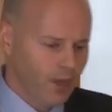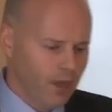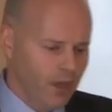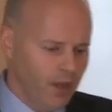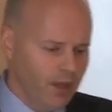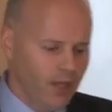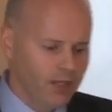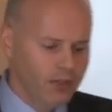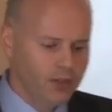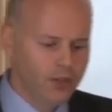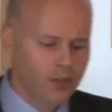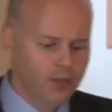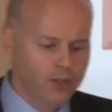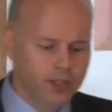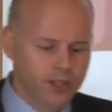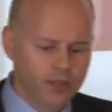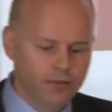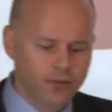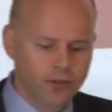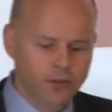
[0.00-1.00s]
that could
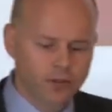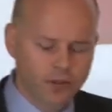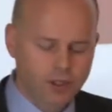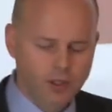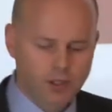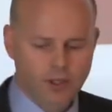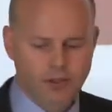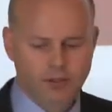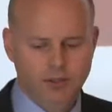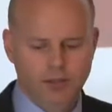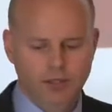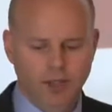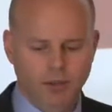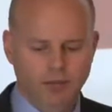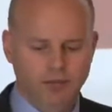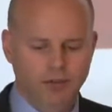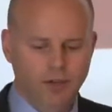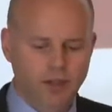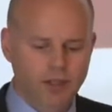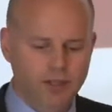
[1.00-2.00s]
give you some
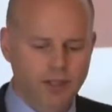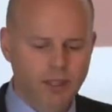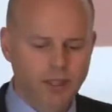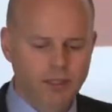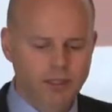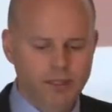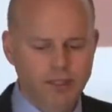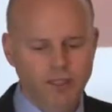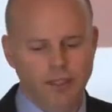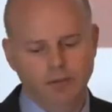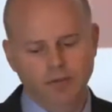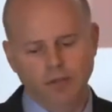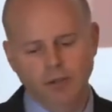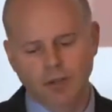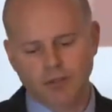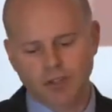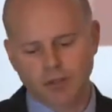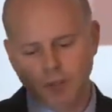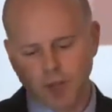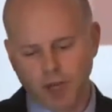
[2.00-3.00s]
volatility if you
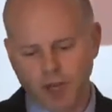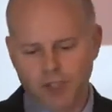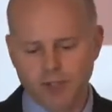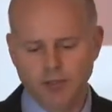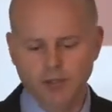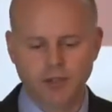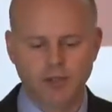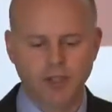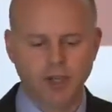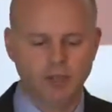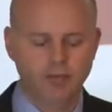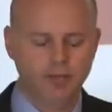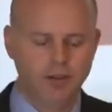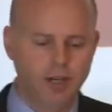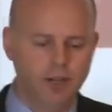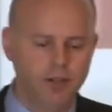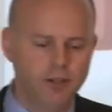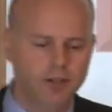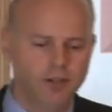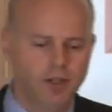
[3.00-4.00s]
have spikes in the time
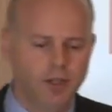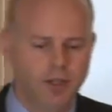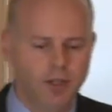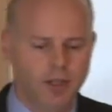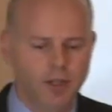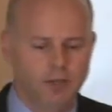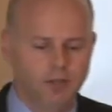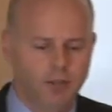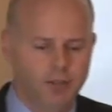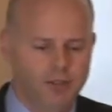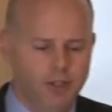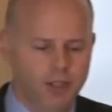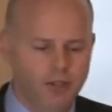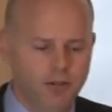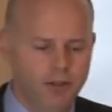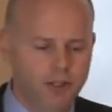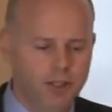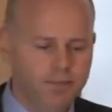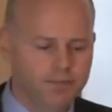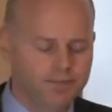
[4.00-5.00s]
value, but
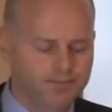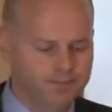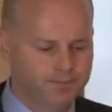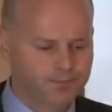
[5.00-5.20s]
generally,